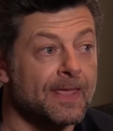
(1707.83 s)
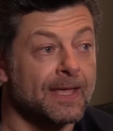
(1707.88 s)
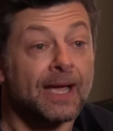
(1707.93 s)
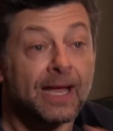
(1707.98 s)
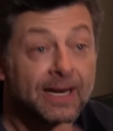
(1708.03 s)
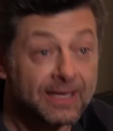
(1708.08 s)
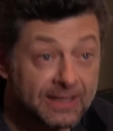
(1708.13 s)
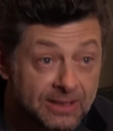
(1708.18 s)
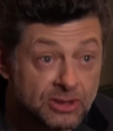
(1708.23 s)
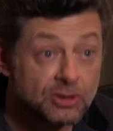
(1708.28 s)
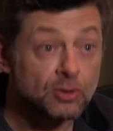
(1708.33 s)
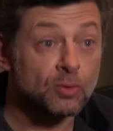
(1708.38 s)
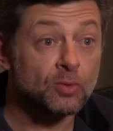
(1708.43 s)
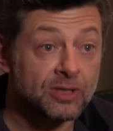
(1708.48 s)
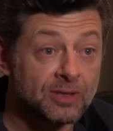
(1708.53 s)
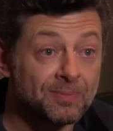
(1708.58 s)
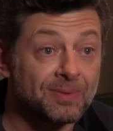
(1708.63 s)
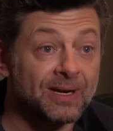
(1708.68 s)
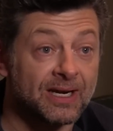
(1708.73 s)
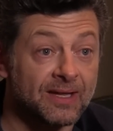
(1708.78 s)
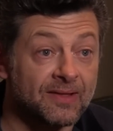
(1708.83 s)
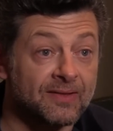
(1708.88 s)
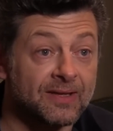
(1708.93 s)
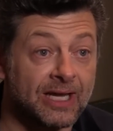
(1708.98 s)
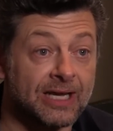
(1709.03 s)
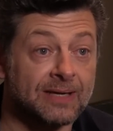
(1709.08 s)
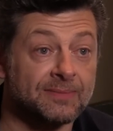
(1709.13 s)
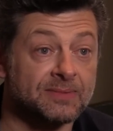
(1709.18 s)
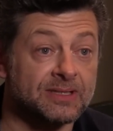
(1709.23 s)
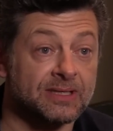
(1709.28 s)
And in Dawn of the Planet of
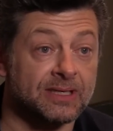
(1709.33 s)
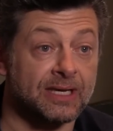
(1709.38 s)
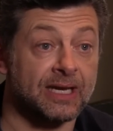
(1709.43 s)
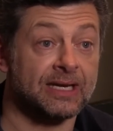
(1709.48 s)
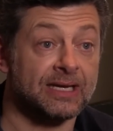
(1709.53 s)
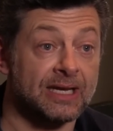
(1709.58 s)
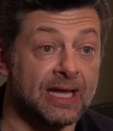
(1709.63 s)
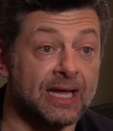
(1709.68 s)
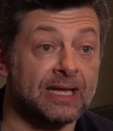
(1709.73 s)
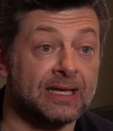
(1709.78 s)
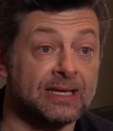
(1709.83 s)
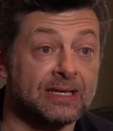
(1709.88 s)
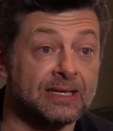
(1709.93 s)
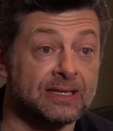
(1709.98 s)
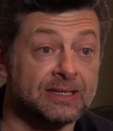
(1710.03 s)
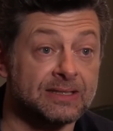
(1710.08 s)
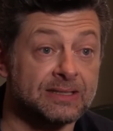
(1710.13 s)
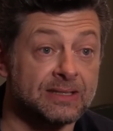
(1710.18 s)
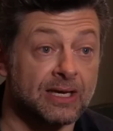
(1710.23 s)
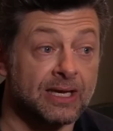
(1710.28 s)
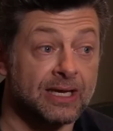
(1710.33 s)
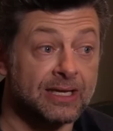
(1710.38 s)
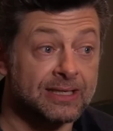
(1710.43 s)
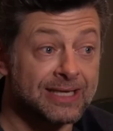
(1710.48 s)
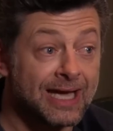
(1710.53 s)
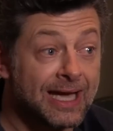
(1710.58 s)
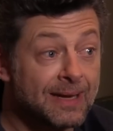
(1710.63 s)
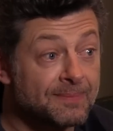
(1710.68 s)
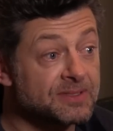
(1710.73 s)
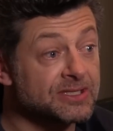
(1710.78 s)
the Apes, it, it is,
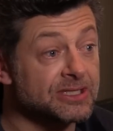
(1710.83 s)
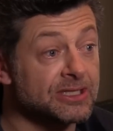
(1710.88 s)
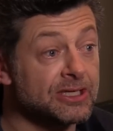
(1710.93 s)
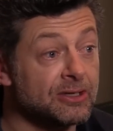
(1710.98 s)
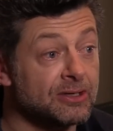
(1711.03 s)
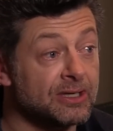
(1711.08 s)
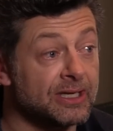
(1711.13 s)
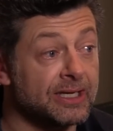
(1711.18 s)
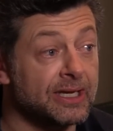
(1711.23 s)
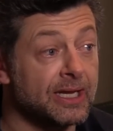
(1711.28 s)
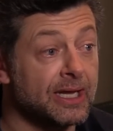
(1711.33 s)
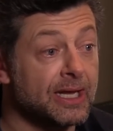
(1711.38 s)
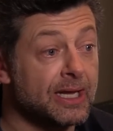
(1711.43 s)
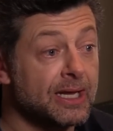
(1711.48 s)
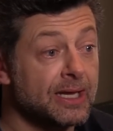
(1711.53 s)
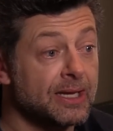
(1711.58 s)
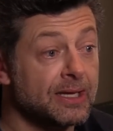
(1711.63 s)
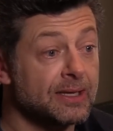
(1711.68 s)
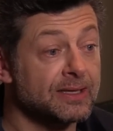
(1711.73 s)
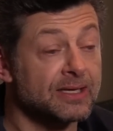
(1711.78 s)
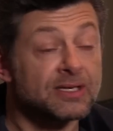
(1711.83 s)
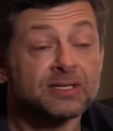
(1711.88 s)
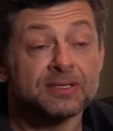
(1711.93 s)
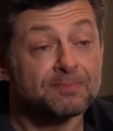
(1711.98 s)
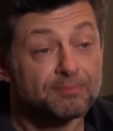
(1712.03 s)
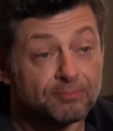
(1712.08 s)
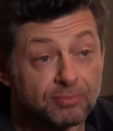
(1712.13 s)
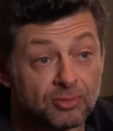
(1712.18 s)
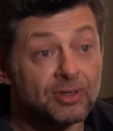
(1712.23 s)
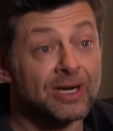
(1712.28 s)
it's absolutely, there's
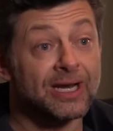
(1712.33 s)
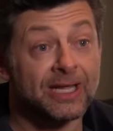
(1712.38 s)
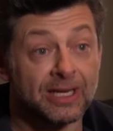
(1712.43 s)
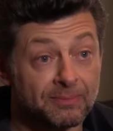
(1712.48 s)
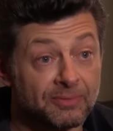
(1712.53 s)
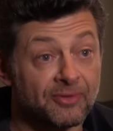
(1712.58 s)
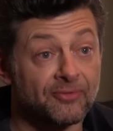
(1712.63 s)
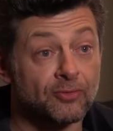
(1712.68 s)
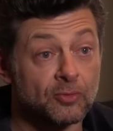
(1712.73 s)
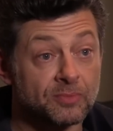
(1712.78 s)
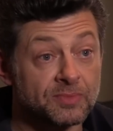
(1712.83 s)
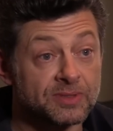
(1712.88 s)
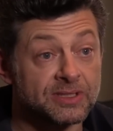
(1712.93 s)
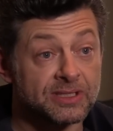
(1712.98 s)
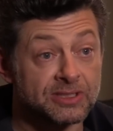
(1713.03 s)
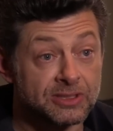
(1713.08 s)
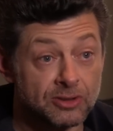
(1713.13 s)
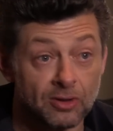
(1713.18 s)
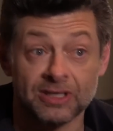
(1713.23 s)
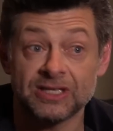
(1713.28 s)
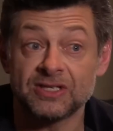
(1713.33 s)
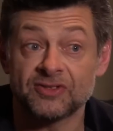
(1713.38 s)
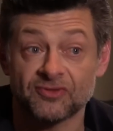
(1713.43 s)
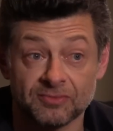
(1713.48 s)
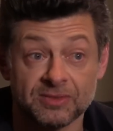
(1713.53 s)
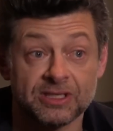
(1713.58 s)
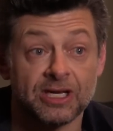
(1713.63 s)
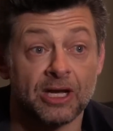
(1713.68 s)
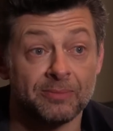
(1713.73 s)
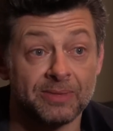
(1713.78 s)
some brilliant performances, not
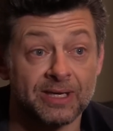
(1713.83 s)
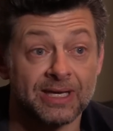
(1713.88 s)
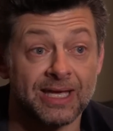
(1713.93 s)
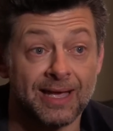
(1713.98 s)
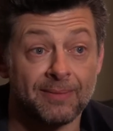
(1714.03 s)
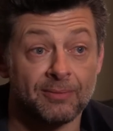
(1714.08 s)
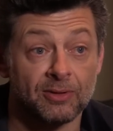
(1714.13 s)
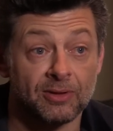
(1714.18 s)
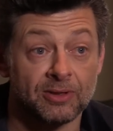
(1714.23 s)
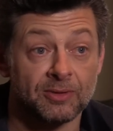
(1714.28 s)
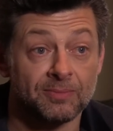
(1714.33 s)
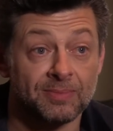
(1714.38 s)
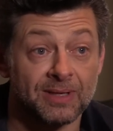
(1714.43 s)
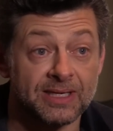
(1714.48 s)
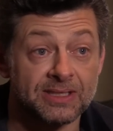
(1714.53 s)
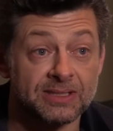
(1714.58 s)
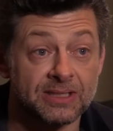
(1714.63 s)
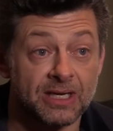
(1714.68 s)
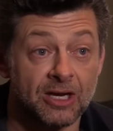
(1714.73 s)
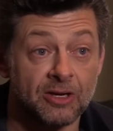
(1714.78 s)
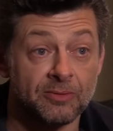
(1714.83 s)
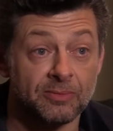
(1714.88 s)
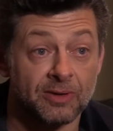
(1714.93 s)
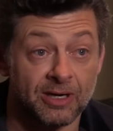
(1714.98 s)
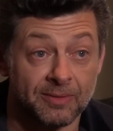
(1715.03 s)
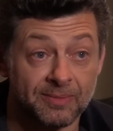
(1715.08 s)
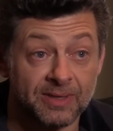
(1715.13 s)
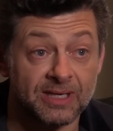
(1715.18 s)
least from Toby Kebbell, who plays Cobra.